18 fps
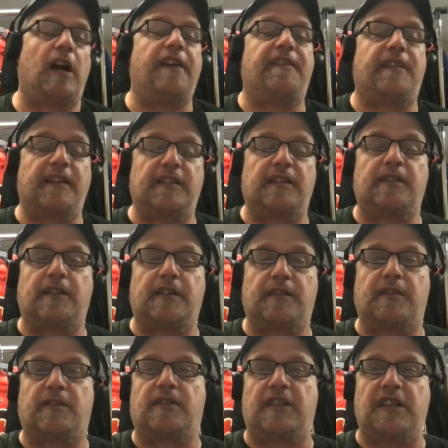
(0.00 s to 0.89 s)
I think that
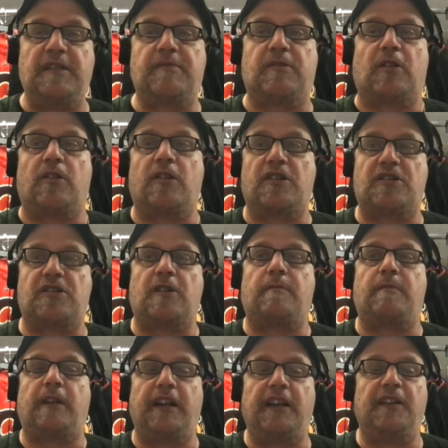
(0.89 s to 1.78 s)
the teams are going to
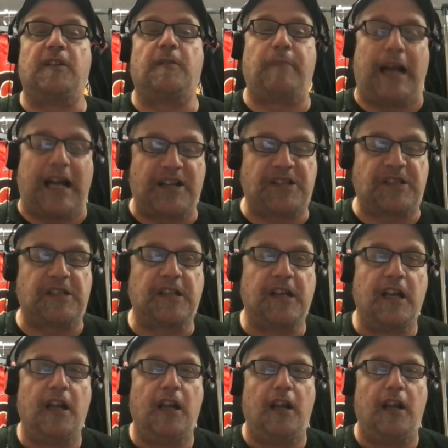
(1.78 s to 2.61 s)
start playing their best.